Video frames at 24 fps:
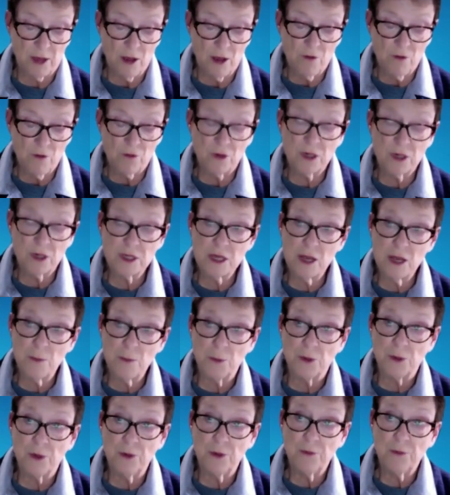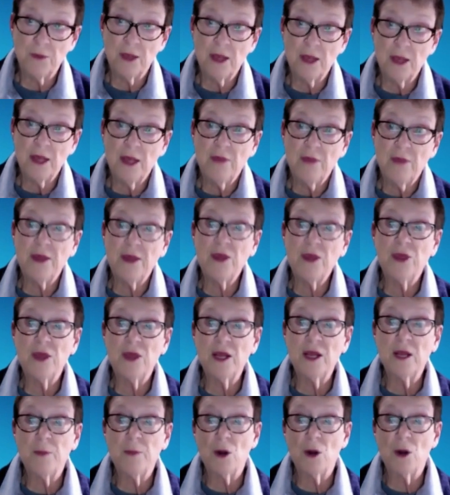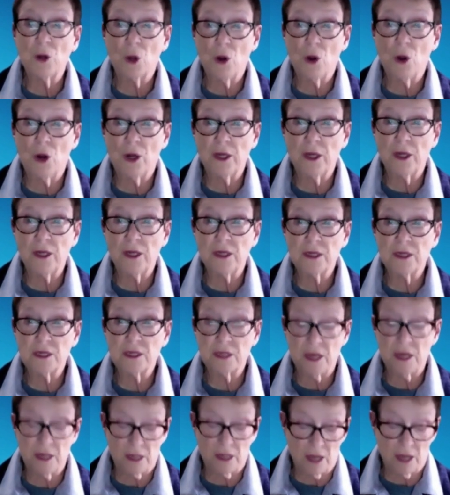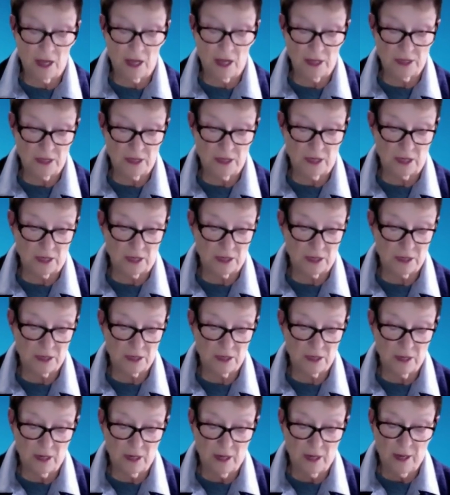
For example, they think about audience and context.